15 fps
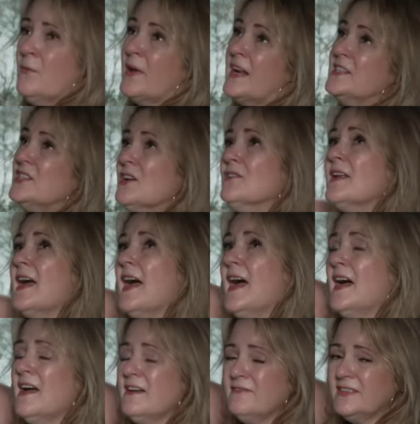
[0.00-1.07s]
What I don't
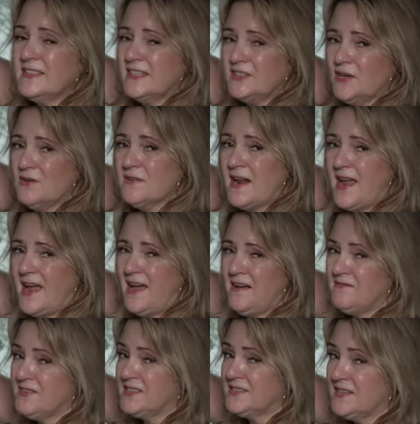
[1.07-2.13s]
have is I don't
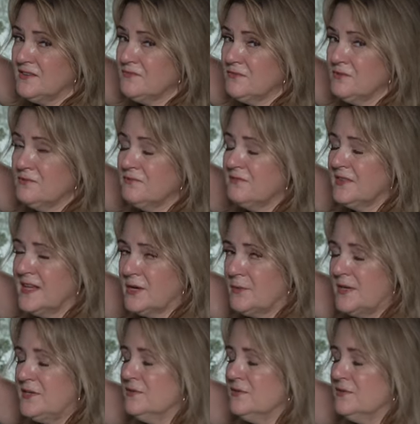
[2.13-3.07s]
have the sunroof like we